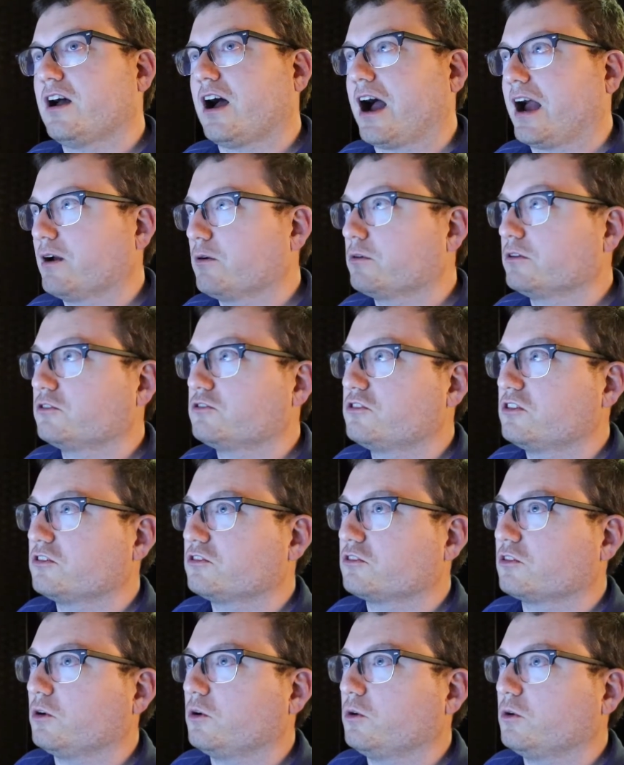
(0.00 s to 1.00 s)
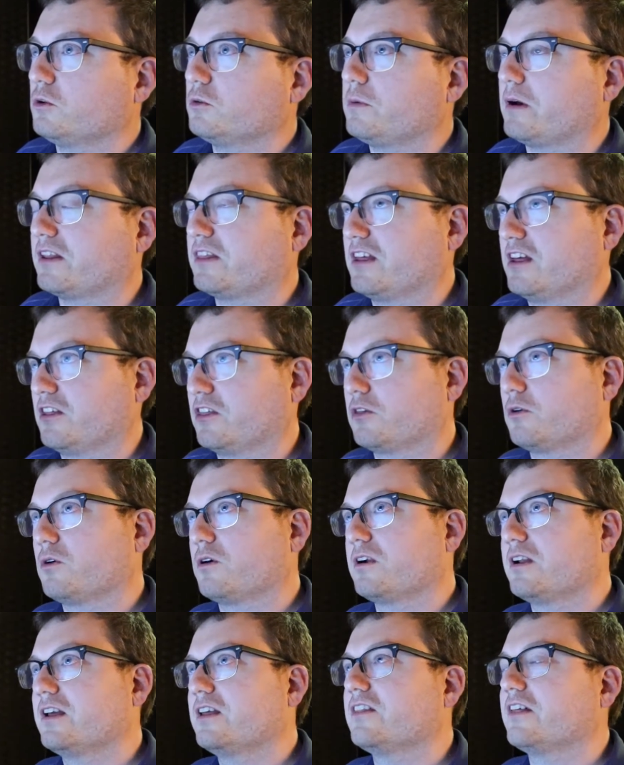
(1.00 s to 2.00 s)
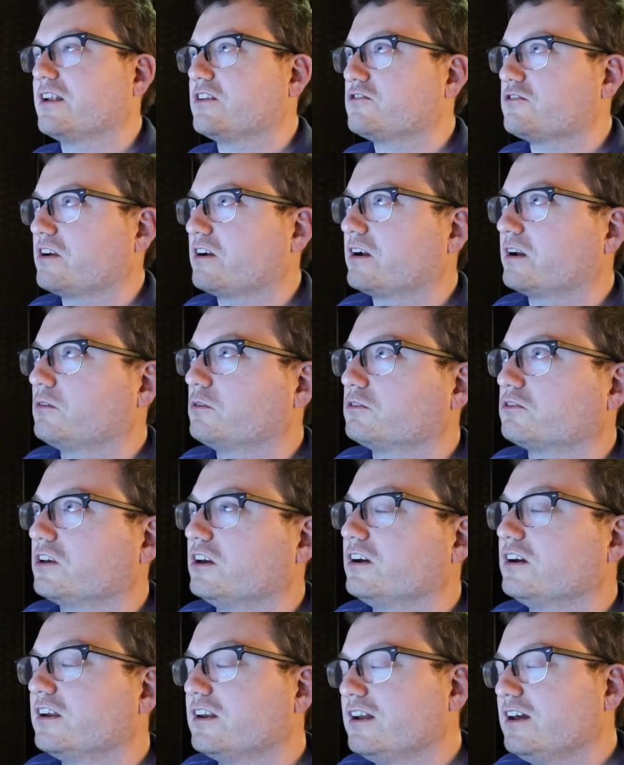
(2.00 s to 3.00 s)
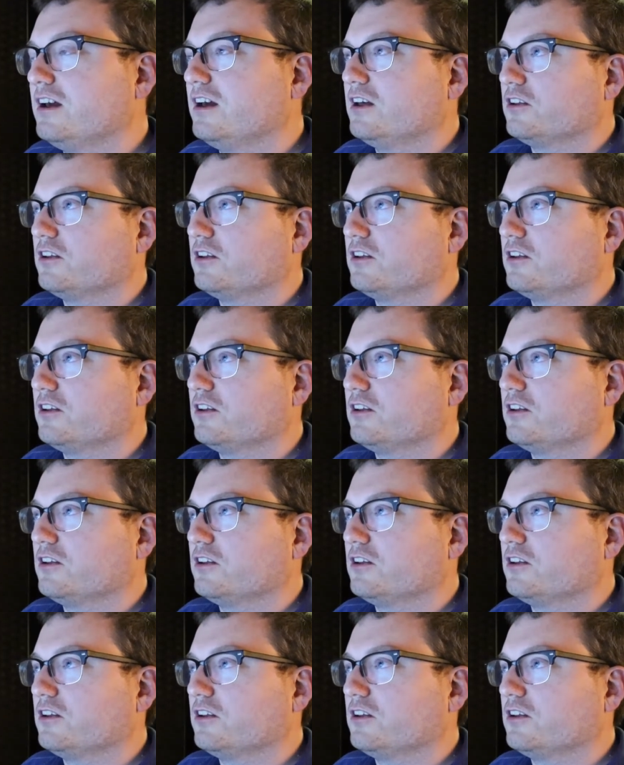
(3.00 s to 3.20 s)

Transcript: I was just told by the authority that sharing was good,